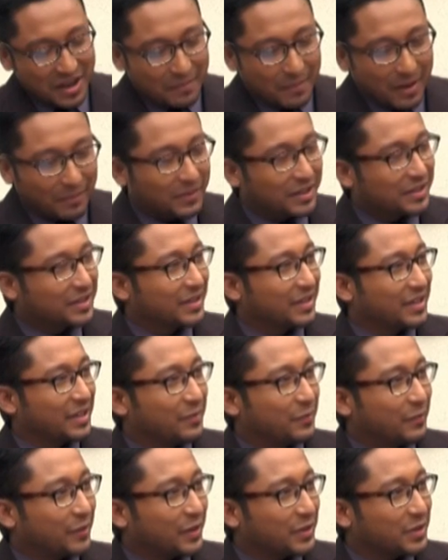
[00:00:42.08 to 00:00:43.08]
Ma'am, this is
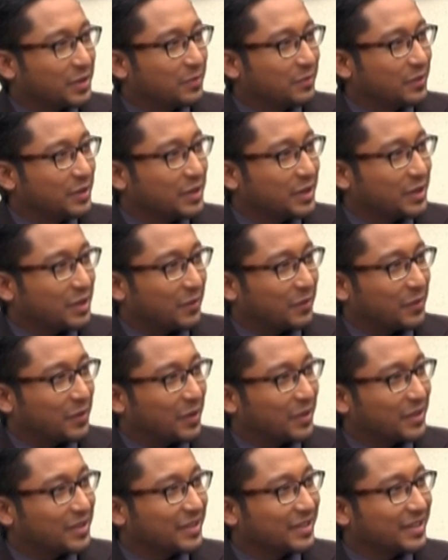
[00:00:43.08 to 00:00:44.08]
the first visit of
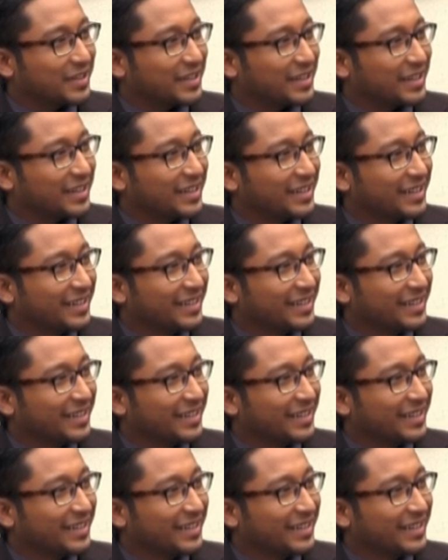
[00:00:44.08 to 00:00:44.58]
yours, isn't it?